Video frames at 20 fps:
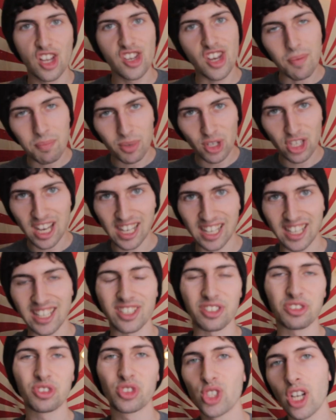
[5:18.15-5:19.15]
Number
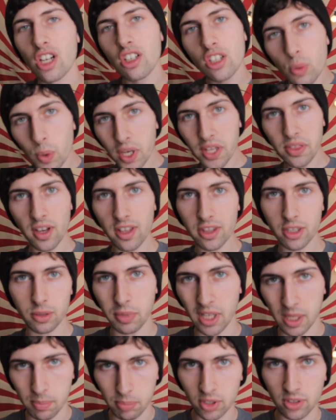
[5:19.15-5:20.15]
9, juggle with other
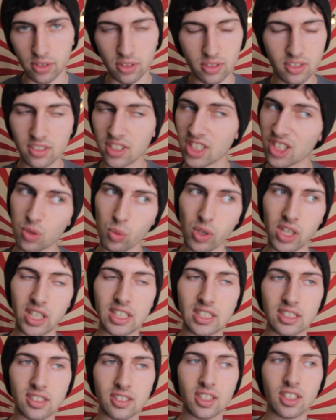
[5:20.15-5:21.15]
people. This one
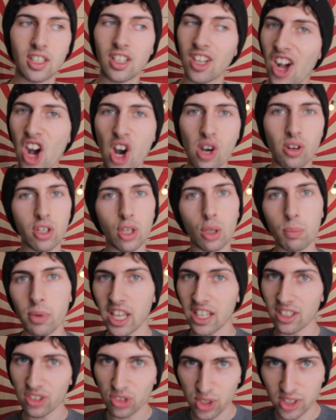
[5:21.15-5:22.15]
is a little
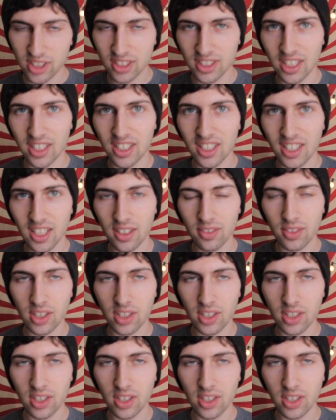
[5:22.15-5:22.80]
bit interesting